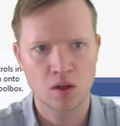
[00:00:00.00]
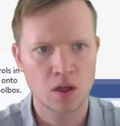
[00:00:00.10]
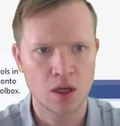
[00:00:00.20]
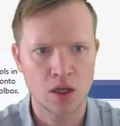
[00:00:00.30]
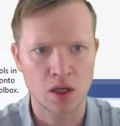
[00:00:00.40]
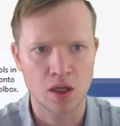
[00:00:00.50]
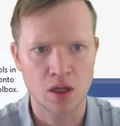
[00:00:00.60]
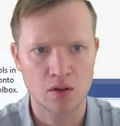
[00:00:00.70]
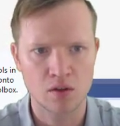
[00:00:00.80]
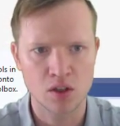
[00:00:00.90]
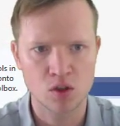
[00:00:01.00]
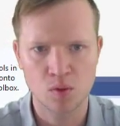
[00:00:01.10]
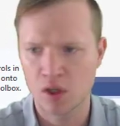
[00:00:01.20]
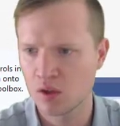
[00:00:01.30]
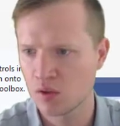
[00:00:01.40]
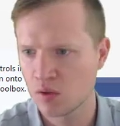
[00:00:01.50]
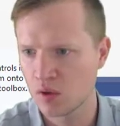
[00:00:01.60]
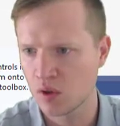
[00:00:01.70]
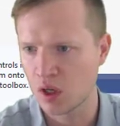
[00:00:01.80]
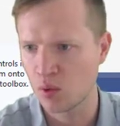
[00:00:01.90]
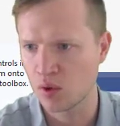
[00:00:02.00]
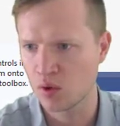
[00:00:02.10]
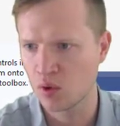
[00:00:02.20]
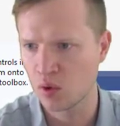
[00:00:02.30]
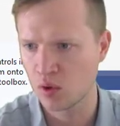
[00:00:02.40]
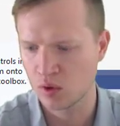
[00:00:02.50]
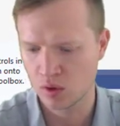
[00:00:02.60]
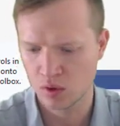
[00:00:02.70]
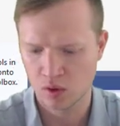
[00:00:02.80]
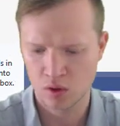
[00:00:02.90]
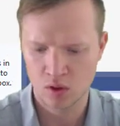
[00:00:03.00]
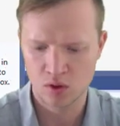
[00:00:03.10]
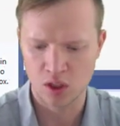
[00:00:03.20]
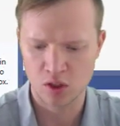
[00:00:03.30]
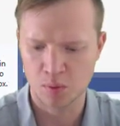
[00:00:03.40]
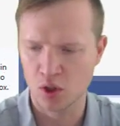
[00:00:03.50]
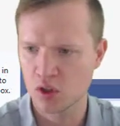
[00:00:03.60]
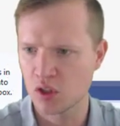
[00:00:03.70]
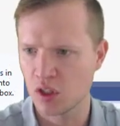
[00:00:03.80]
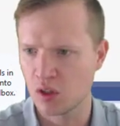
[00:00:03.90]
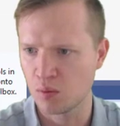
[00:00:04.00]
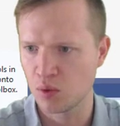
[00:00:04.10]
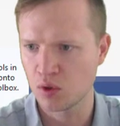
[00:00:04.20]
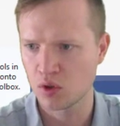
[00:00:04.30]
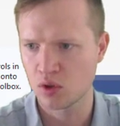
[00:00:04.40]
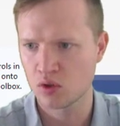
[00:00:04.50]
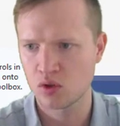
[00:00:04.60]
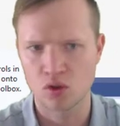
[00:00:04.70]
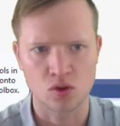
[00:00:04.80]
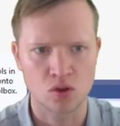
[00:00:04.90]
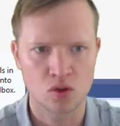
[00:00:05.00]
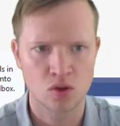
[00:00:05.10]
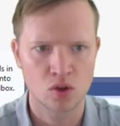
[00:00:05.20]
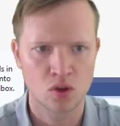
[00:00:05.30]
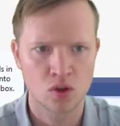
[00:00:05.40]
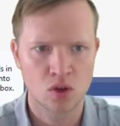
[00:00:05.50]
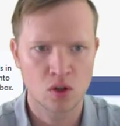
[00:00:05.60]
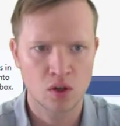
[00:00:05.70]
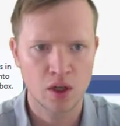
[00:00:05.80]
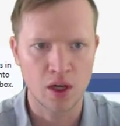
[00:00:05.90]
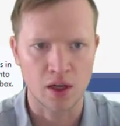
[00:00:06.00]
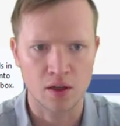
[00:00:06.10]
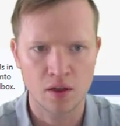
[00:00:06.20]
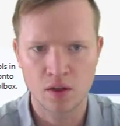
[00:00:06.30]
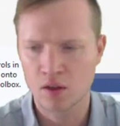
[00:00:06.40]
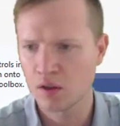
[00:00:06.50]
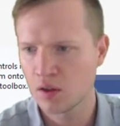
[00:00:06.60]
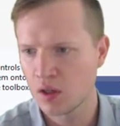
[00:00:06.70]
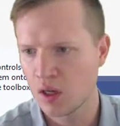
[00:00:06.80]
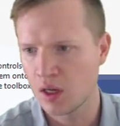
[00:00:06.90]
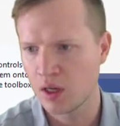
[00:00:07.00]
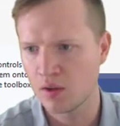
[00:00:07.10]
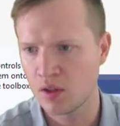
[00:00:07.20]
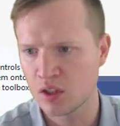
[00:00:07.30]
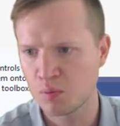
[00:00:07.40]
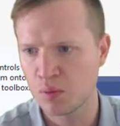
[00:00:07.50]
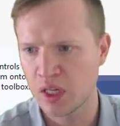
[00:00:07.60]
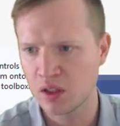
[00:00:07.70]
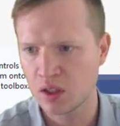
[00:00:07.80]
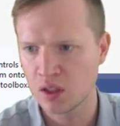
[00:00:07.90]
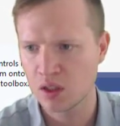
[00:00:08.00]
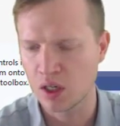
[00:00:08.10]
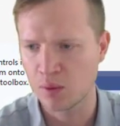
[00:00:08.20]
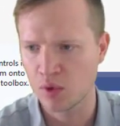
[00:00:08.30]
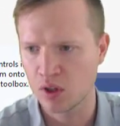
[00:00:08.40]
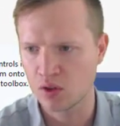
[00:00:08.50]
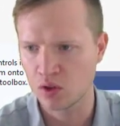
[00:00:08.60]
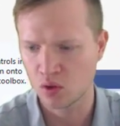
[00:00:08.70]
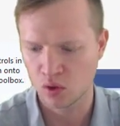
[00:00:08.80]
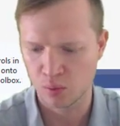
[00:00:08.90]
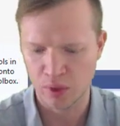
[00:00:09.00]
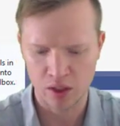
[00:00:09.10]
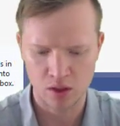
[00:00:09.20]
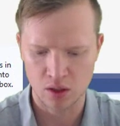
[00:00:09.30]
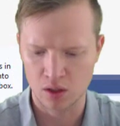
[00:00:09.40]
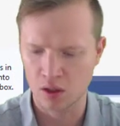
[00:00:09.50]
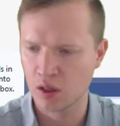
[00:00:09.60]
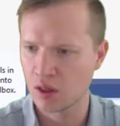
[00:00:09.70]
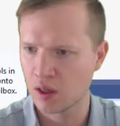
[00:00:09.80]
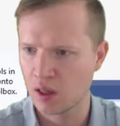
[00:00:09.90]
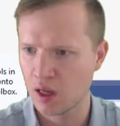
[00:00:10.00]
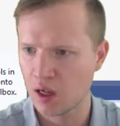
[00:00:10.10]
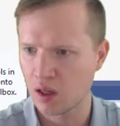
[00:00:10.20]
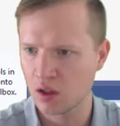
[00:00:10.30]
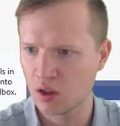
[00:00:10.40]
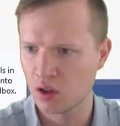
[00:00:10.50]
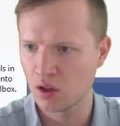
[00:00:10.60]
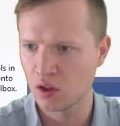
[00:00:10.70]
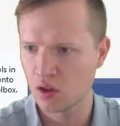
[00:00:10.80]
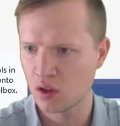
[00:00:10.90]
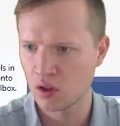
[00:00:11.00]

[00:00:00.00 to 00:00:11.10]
Okay, and this one I will call text box input two. Okay, and this button I'm going to call button calculate,